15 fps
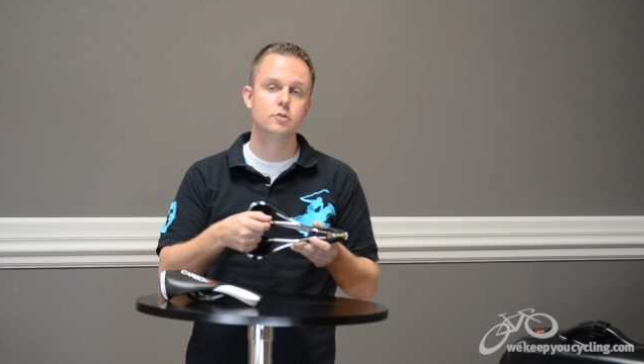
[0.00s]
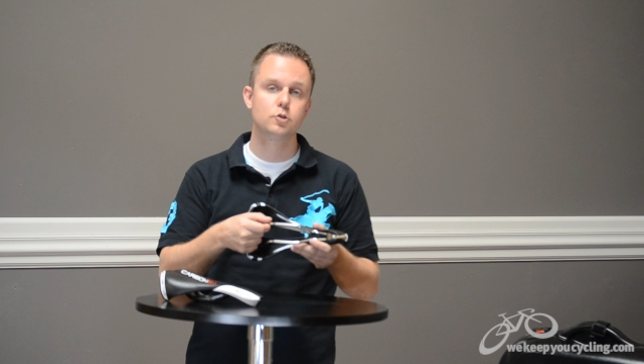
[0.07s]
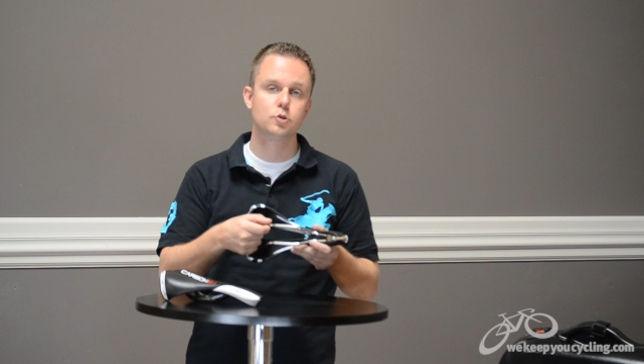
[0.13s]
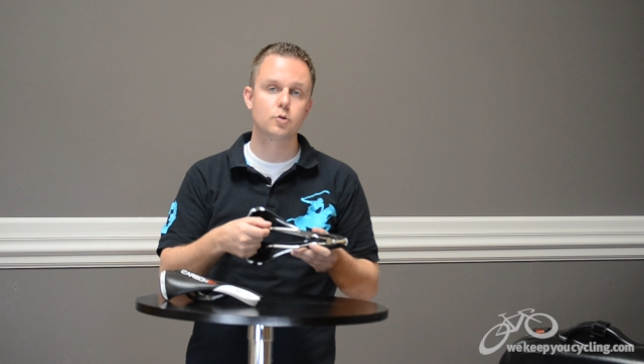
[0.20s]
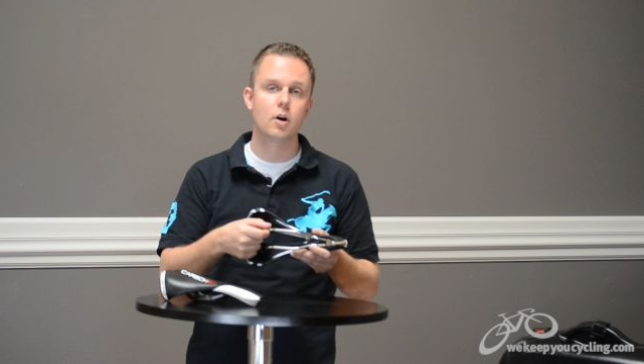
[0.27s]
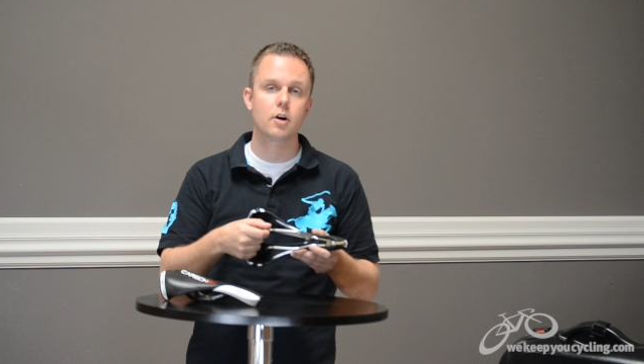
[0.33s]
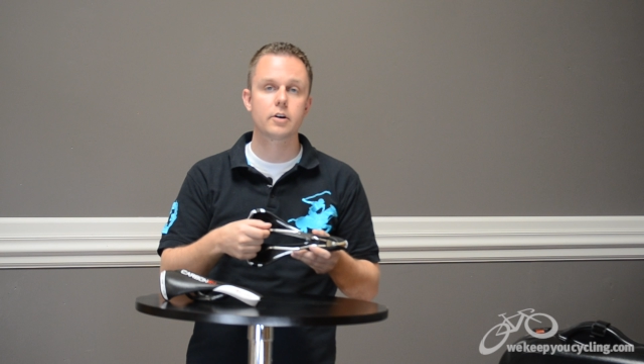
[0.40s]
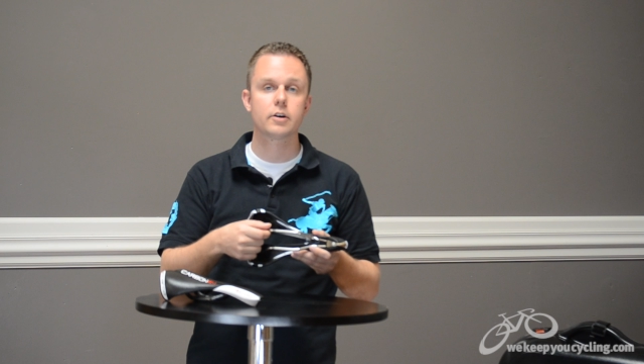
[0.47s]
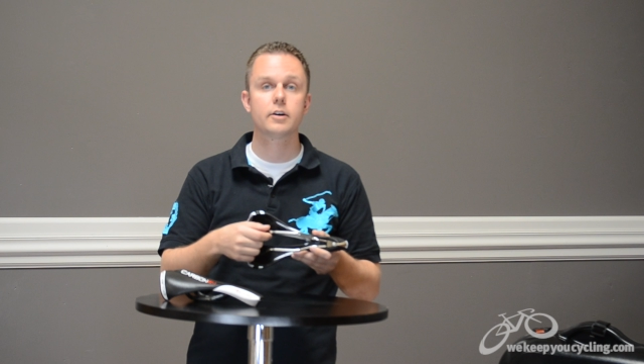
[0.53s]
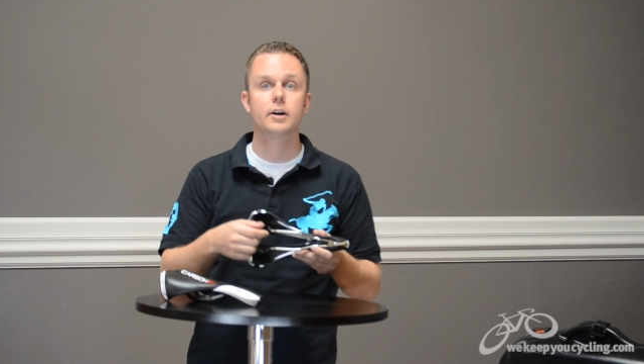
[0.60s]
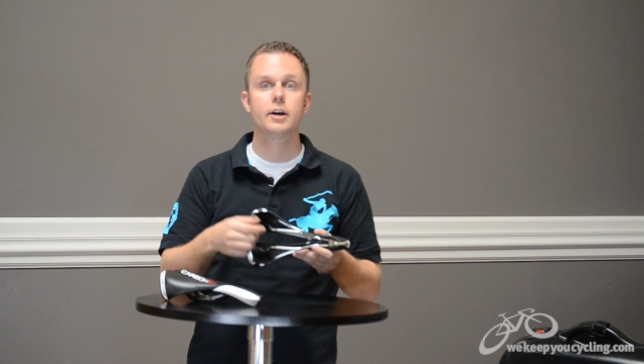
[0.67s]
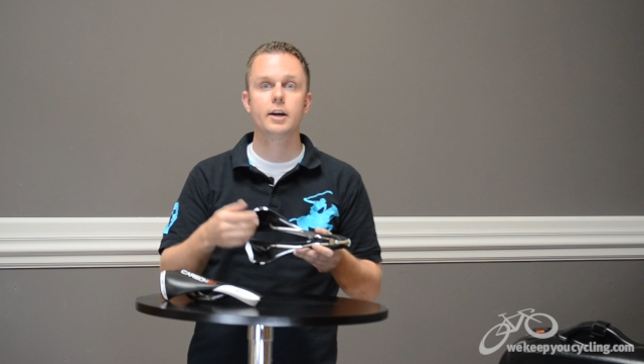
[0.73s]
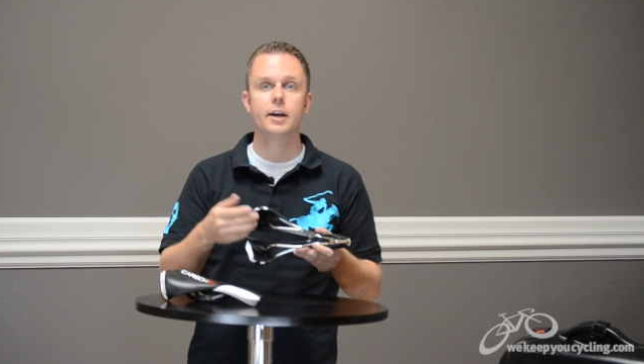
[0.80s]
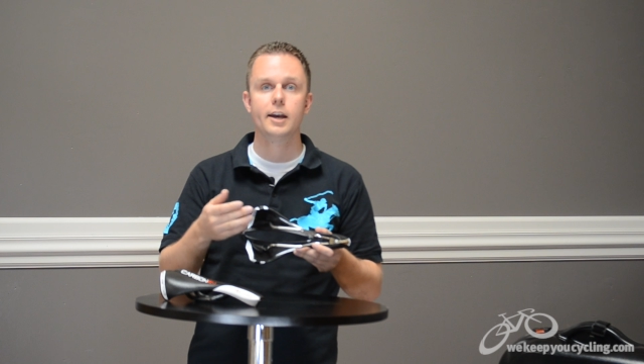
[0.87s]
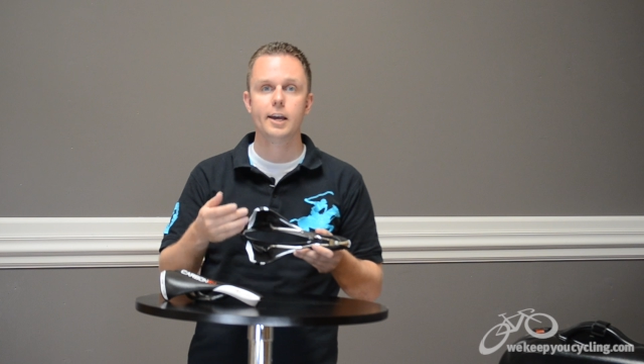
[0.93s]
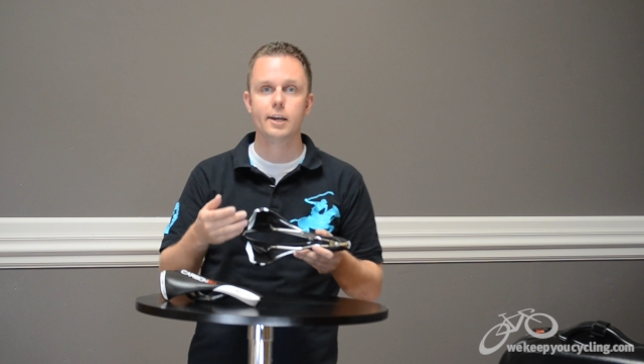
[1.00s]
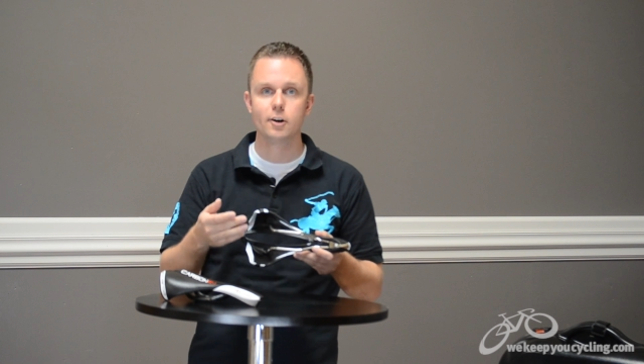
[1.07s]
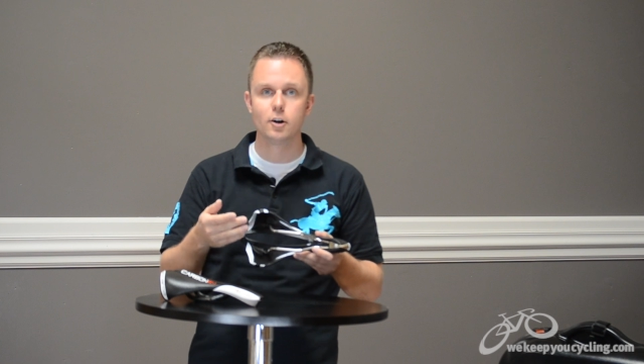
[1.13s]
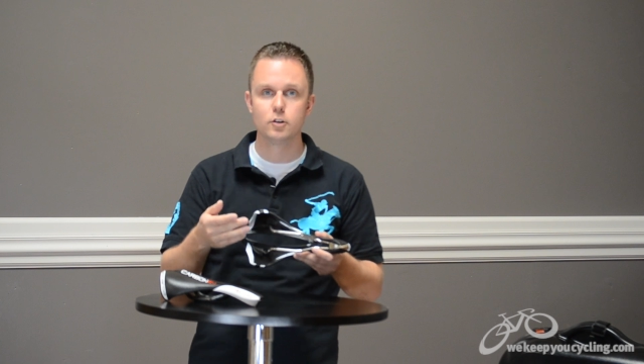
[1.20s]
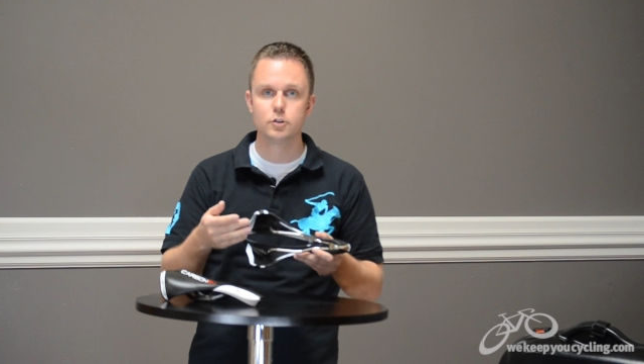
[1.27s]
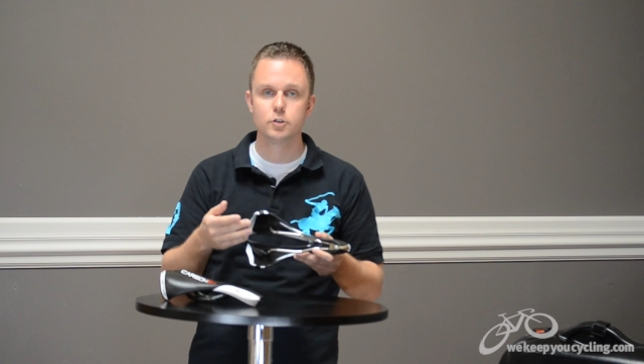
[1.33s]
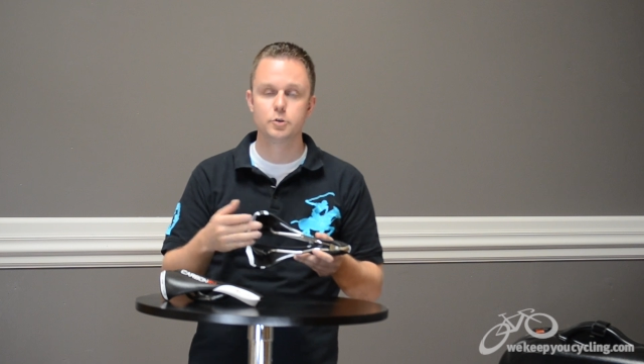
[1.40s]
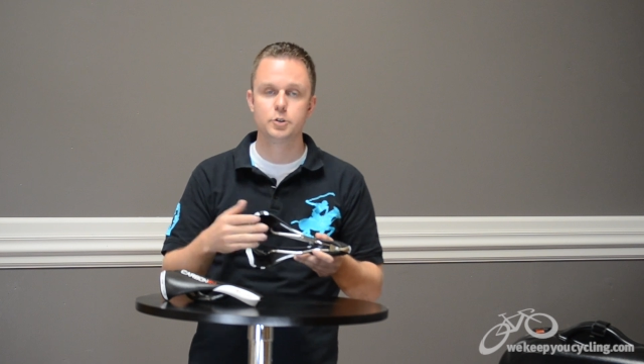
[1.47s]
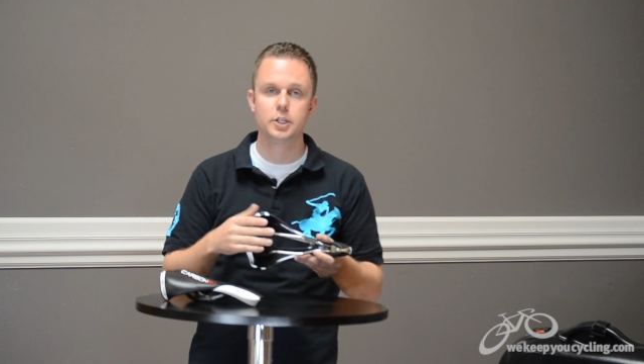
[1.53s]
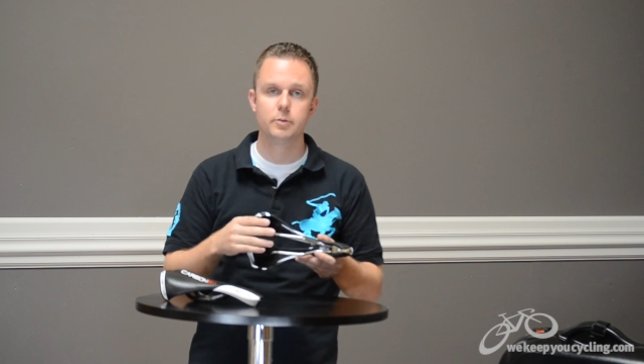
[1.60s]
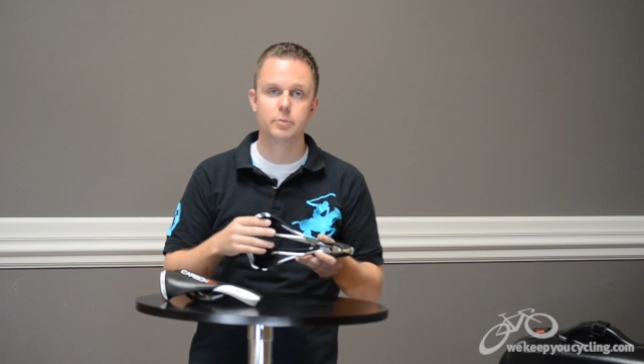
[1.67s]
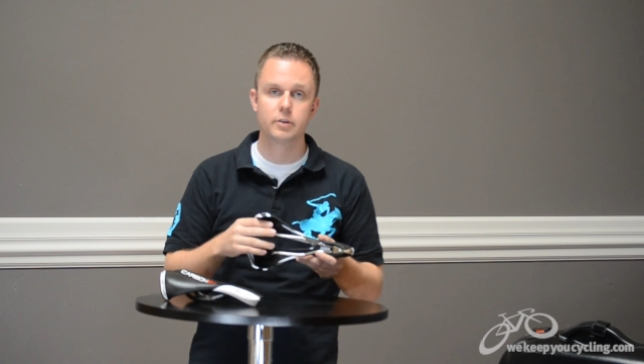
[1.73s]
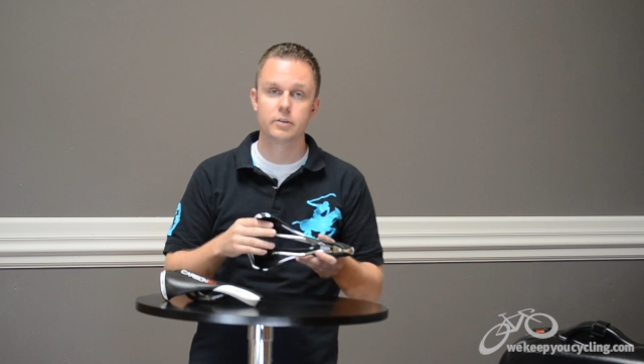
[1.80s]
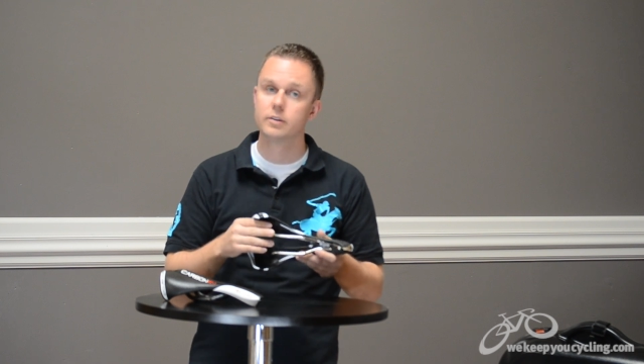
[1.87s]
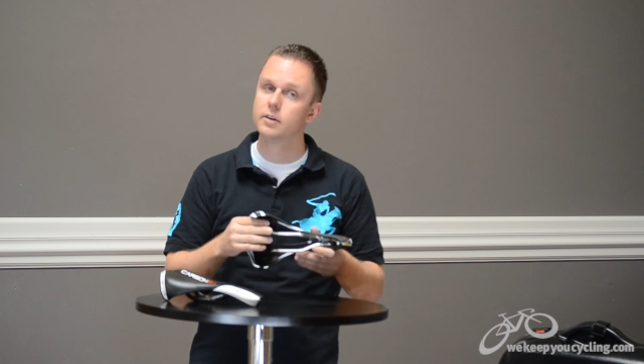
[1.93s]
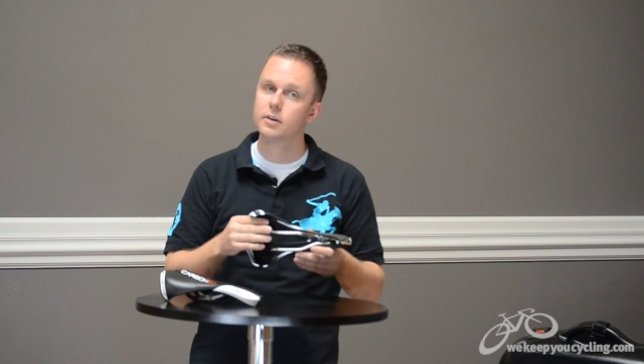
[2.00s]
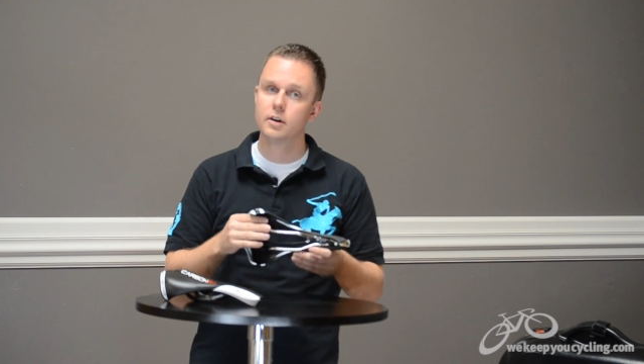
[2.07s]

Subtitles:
stronger, and also cheaper.